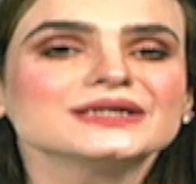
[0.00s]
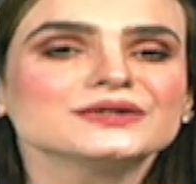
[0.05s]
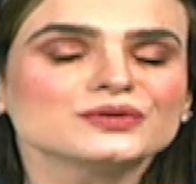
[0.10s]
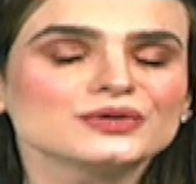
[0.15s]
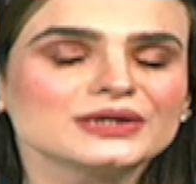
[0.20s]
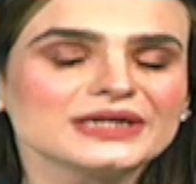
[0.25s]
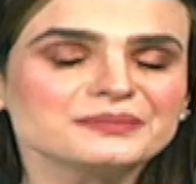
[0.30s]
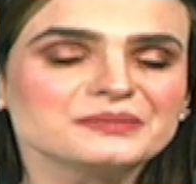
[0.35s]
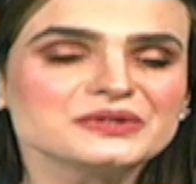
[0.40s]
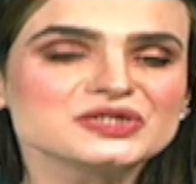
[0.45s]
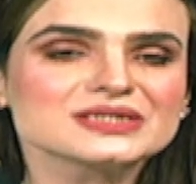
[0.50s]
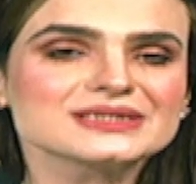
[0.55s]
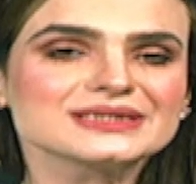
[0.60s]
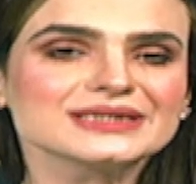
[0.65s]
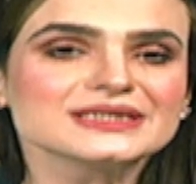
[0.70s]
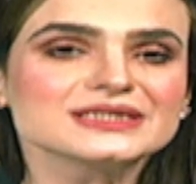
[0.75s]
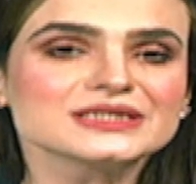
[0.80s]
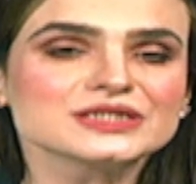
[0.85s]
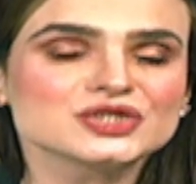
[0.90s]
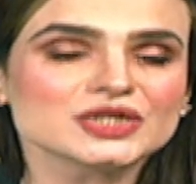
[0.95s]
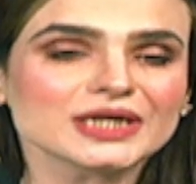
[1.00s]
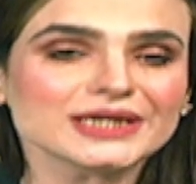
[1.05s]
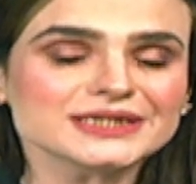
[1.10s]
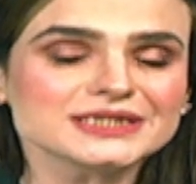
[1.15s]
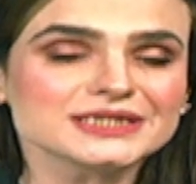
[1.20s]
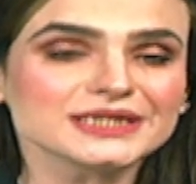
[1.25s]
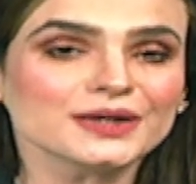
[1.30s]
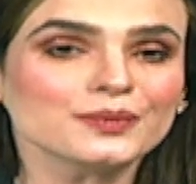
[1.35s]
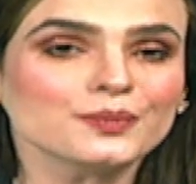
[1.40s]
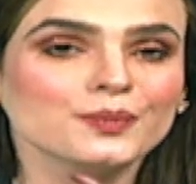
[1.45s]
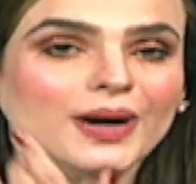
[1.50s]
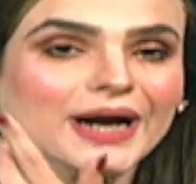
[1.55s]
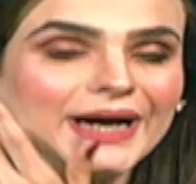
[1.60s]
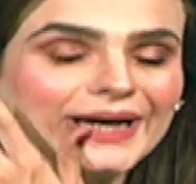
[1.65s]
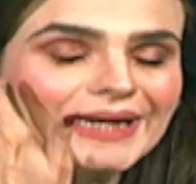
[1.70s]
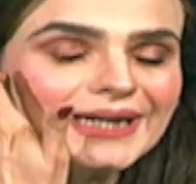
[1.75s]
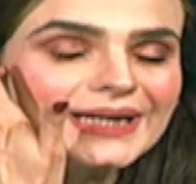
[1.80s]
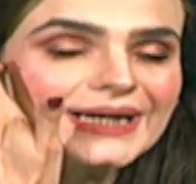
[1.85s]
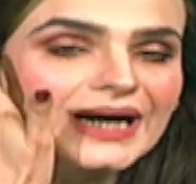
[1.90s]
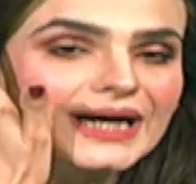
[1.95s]
you know, let me just interject here.
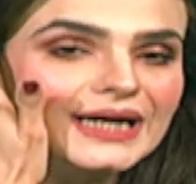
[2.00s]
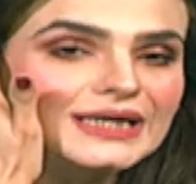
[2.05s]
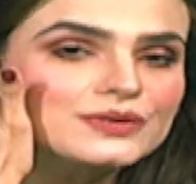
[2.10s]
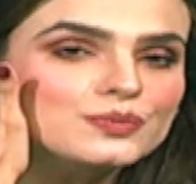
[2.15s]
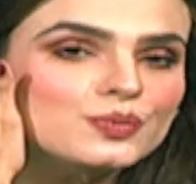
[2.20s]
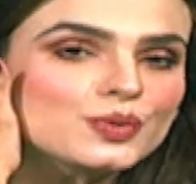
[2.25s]
Why can't,